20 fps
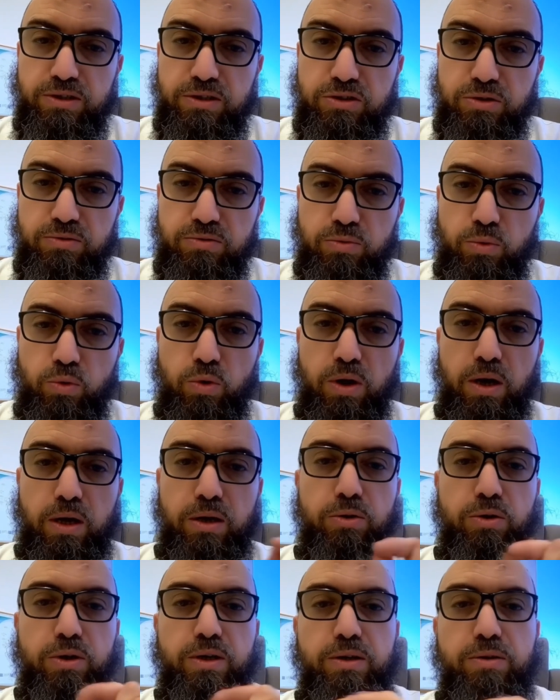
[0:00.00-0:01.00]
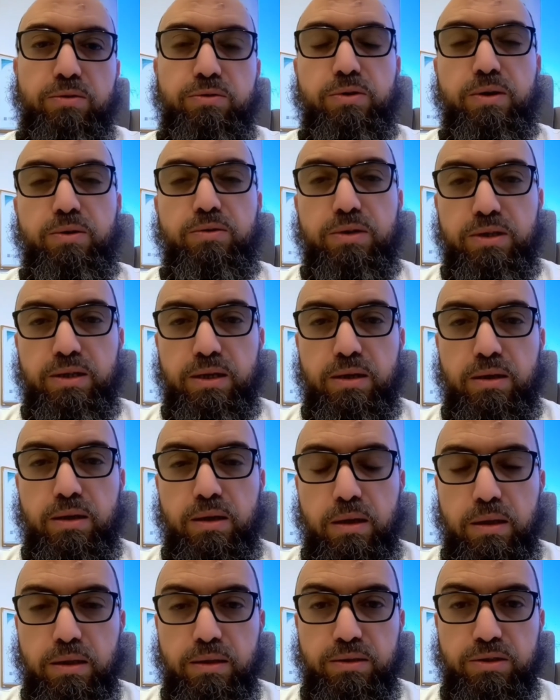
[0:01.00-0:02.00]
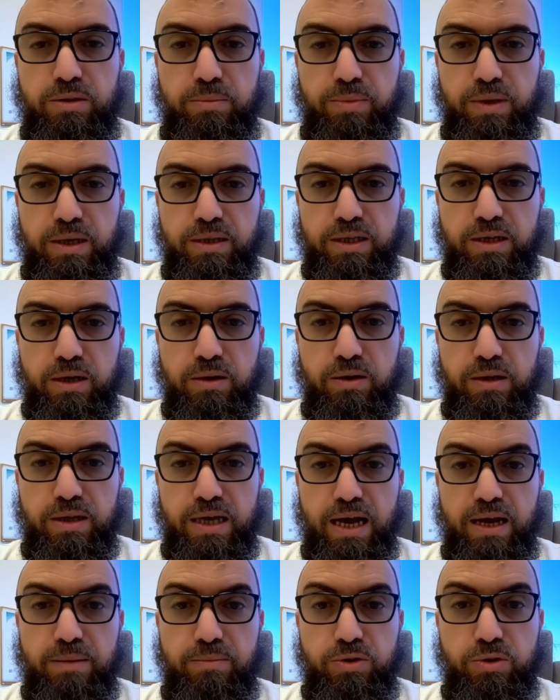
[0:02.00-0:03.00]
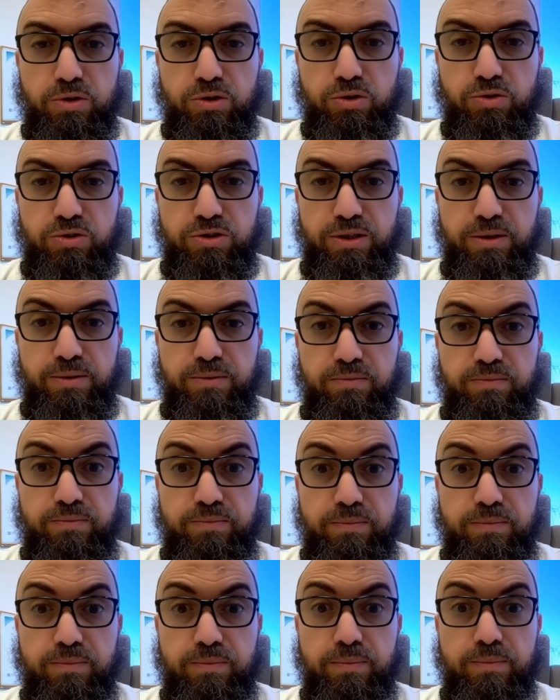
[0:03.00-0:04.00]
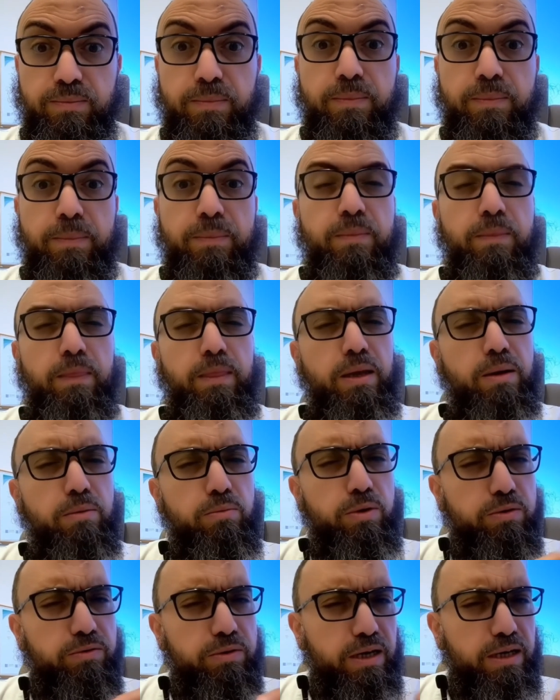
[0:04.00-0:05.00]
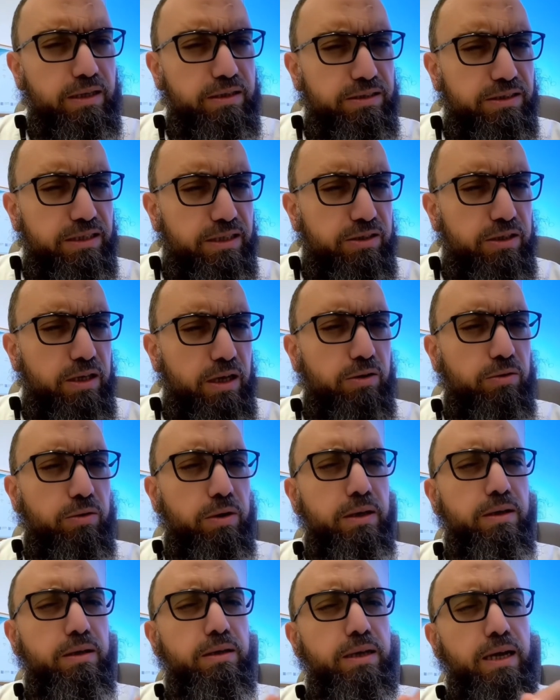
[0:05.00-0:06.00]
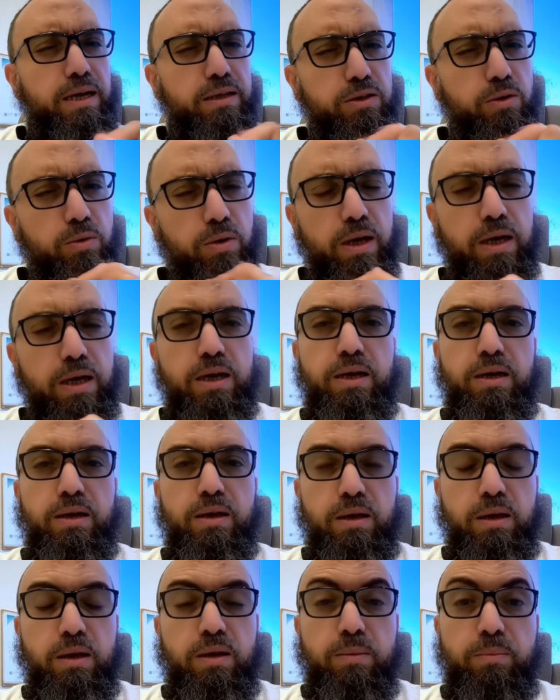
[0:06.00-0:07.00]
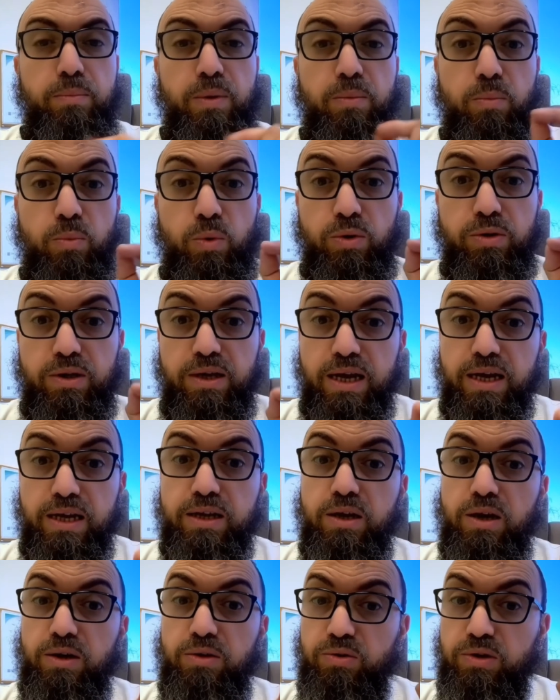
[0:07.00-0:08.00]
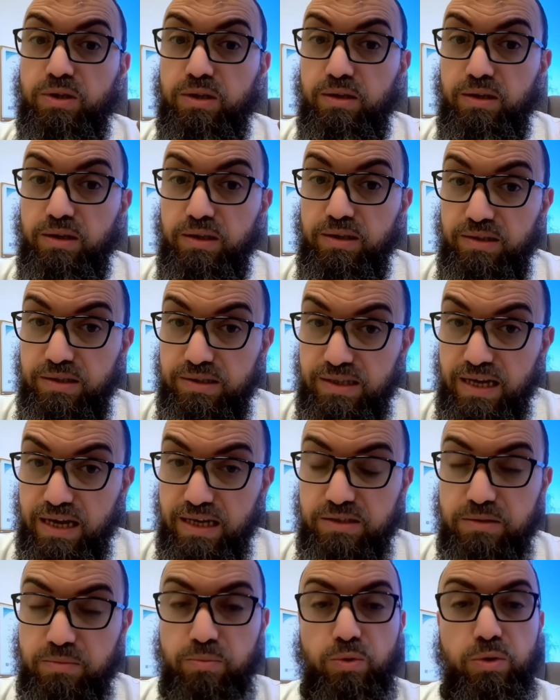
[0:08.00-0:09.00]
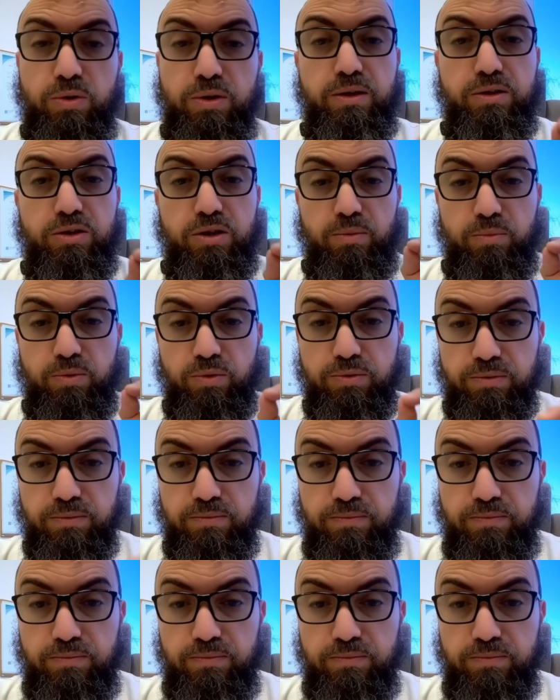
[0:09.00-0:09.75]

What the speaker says: to 450, depending on the lab you're using. If we find 600, that's okay, but more than 800, that's more than double.